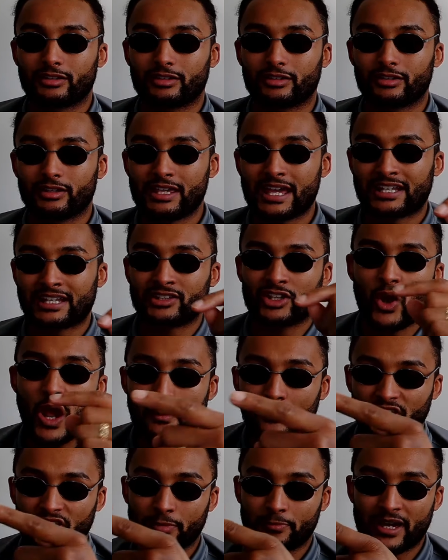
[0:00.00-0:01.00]
he had no
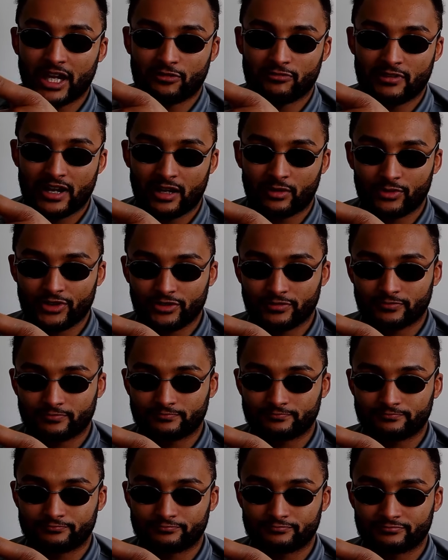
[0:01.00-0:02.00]
amateur background.
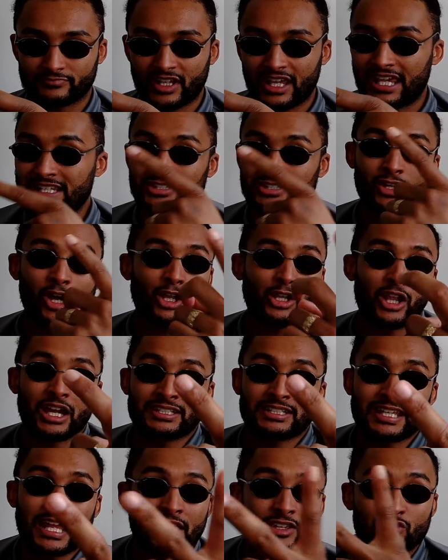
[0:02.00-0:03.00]
He's not like
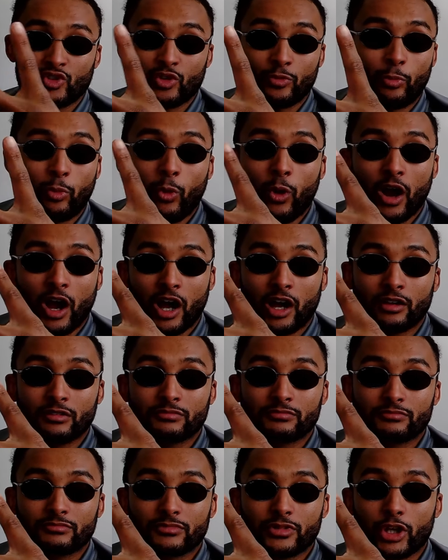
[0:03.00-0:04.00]
Daniel Dubois,
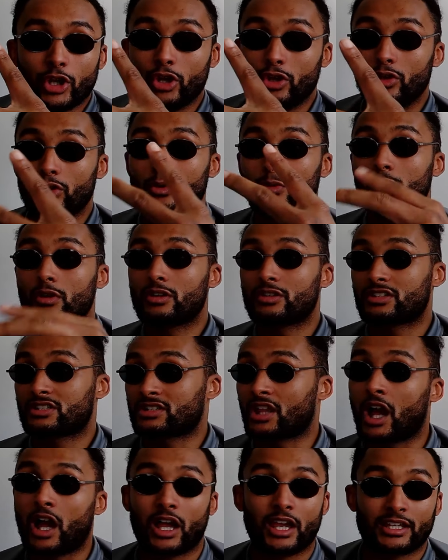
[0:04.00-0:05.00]
who
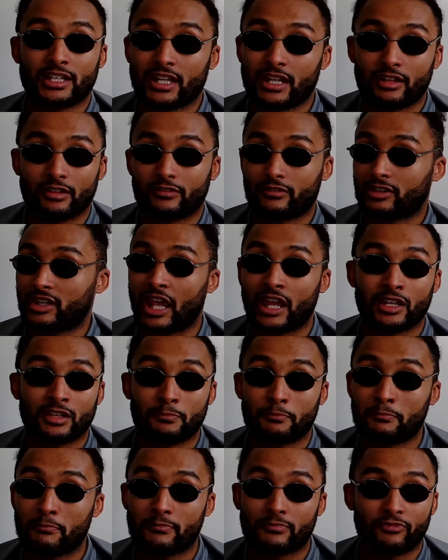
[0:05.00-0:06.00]
started
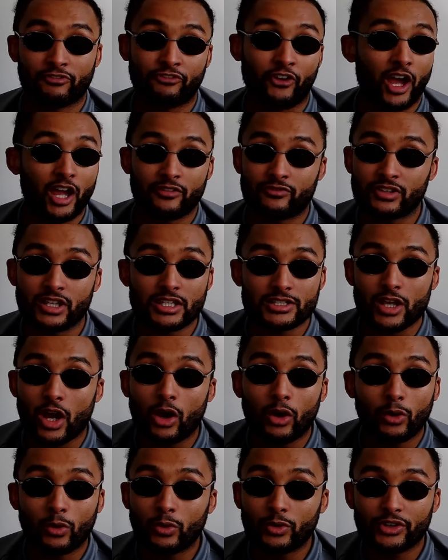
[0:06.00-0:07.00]
at 5 years
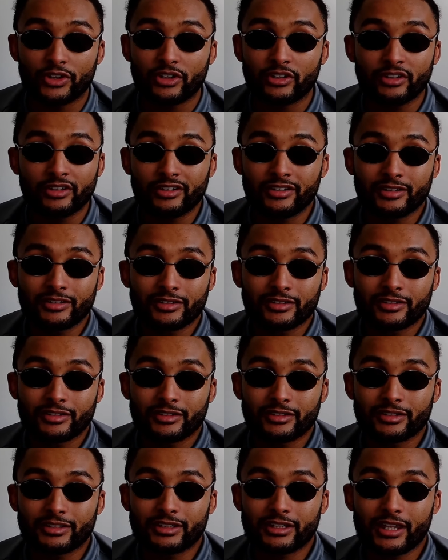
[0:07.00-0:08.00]
old,
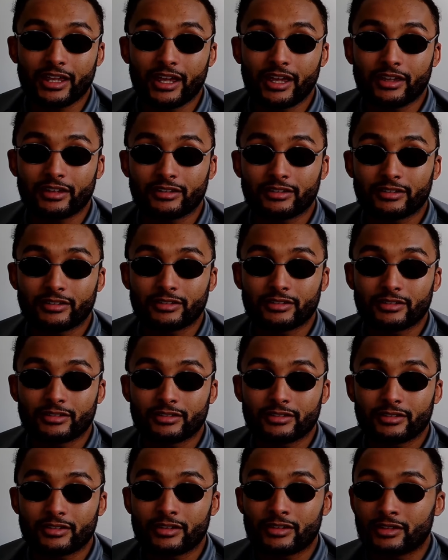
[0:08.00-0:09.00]
yeah,
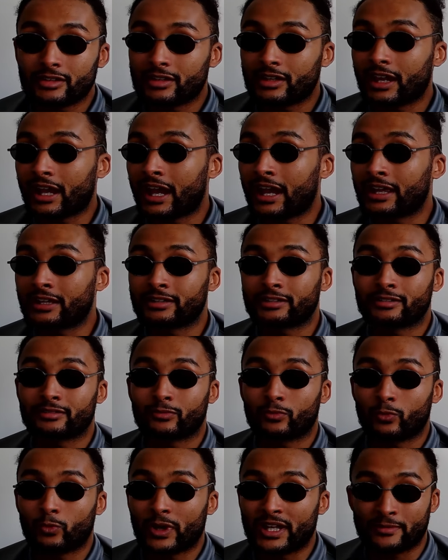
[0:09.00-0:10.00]
and
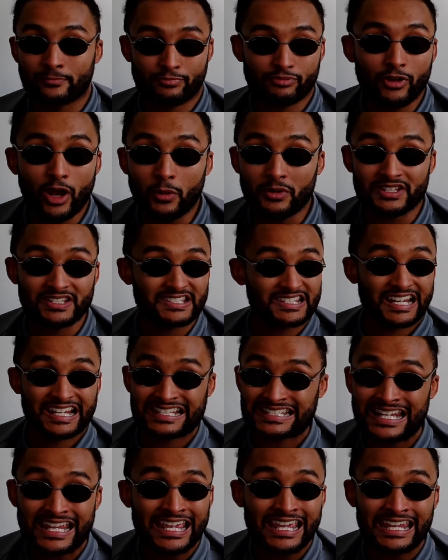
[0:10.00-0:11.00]
went pro at
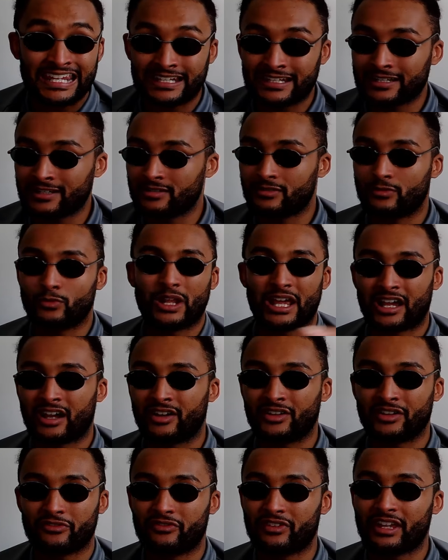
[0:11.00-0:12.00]
16 and all that
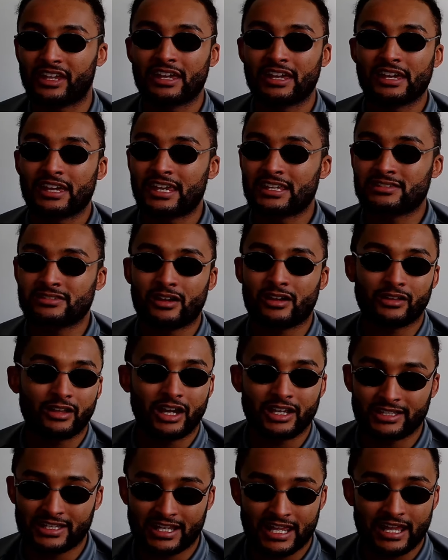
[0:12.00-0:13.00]
kind of thing. He's not
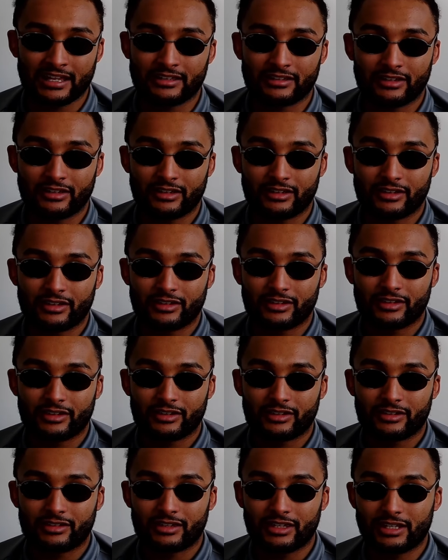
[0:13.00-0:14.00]
like that.
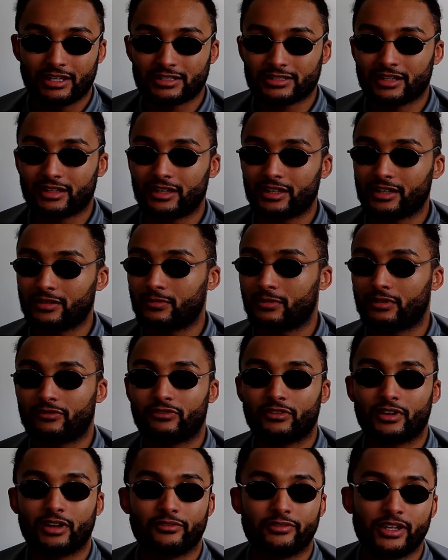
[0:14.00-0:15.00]
He started, what,
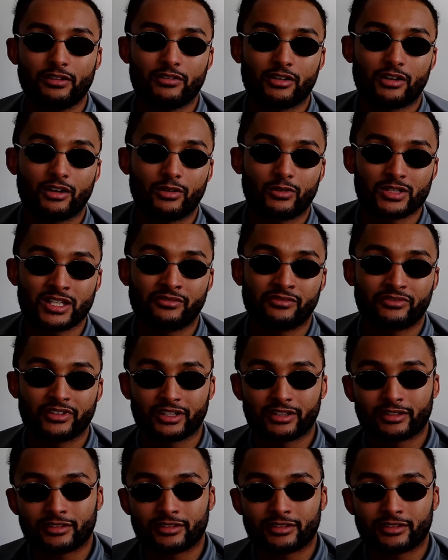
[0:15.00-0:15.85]
5 years ago or something,